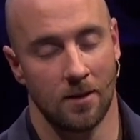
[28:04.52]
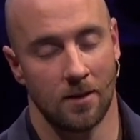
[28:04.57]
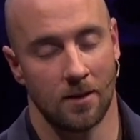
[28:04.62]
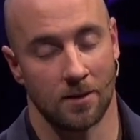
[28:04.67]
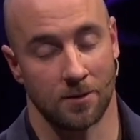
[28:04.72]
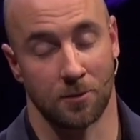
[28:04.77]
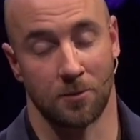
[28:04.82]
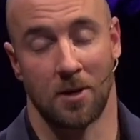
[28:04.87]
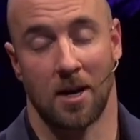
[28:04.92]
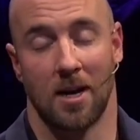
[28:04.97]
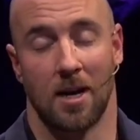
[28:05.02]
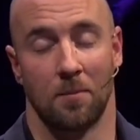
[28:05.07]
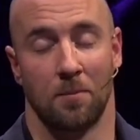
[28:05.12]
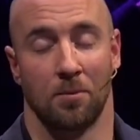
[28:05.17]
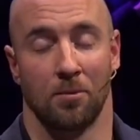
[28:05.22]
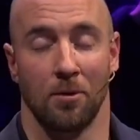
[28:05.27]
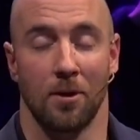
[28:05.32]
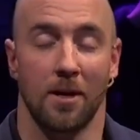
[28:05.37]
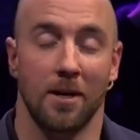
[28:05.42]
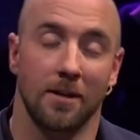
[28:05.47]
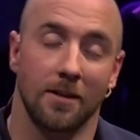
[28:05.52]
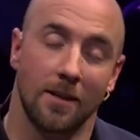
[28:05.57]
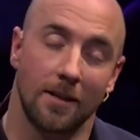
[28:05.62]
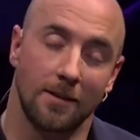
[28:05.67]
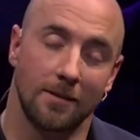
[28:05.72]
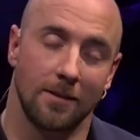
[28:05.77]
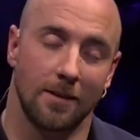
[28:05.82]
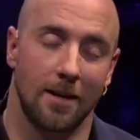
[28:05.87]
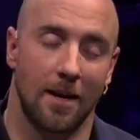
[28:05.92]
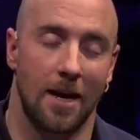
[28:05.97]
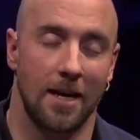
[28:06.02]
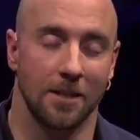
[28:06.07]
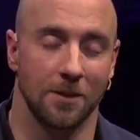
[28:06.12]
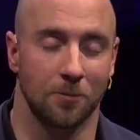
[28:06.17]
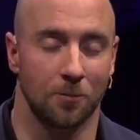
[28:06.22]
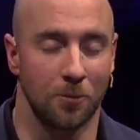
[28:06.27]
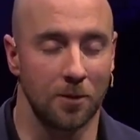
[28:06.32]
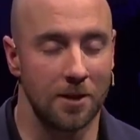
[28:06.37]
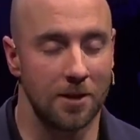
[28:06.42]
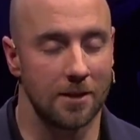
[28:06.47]
And so, God, I pray that
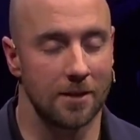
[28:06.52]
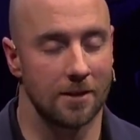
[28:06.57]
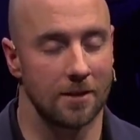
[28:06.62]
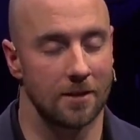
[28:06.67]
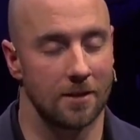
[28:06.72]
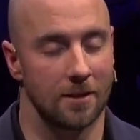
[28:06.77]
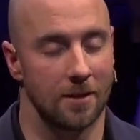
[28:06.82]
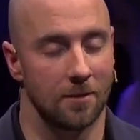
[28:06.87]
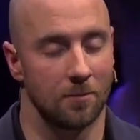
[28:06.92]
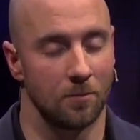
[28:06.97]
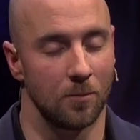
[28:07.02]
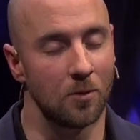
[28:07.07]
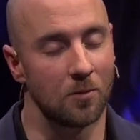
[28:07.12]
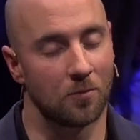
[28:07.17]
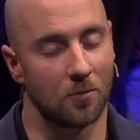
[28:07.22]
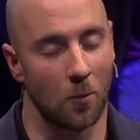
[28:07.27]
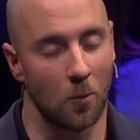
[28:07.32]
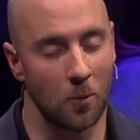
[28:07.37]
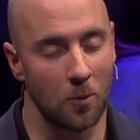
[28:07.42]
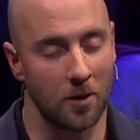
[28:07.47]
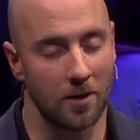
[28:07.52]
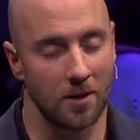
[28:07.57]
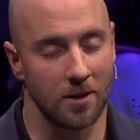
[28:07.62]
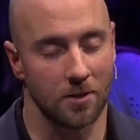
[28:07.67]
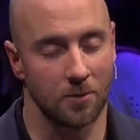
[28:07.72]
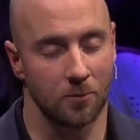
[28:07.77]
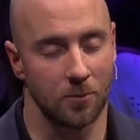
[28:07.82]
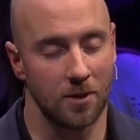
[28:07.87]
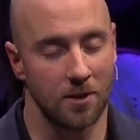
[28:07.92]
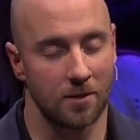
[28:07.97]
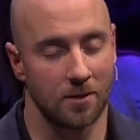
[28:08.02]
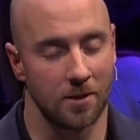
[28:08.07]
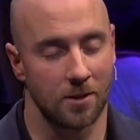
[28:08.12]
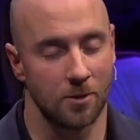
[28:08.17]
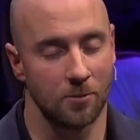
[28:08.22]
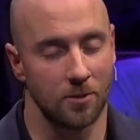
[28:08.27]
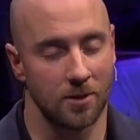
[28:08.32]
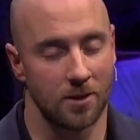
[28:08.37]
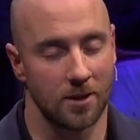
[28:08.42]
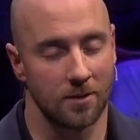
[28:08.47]
as we move forward in this week,
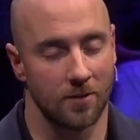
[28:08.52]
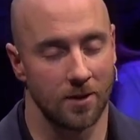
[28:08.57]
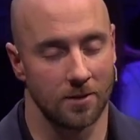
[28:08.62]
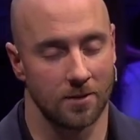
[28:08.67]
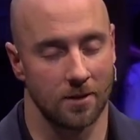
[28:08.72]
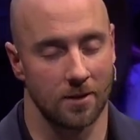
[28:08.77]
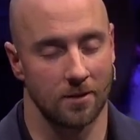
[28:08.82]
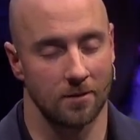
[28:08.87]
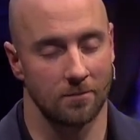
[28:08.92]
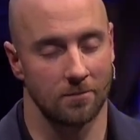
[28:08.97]
that you would give us a